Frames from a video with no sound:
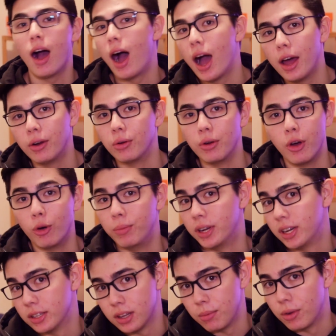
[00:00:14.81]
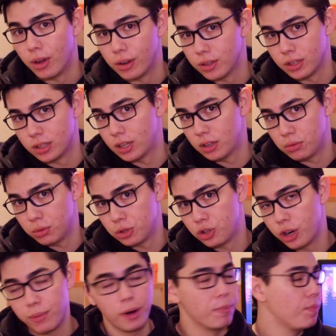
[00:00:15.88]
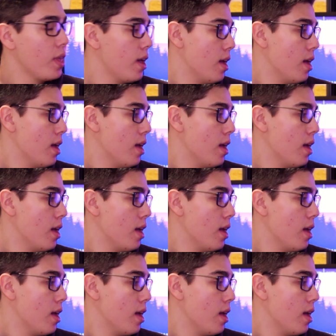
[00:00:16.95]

I don't know because I'm not a successful streamer,